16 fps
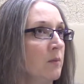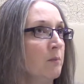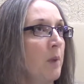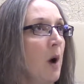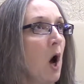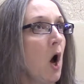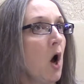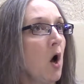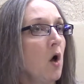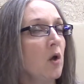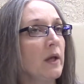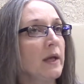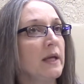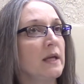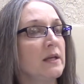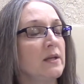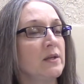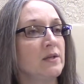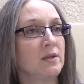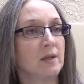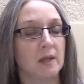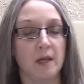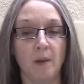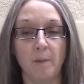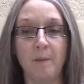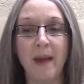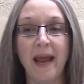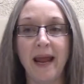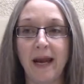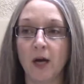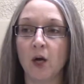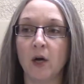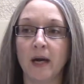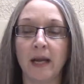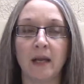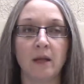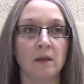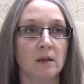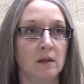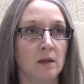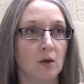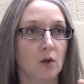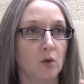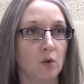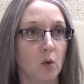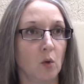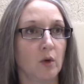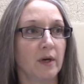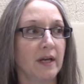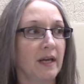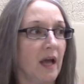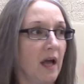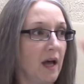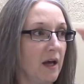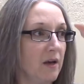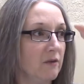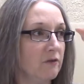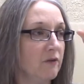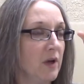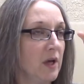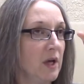Paul is comparing the glory of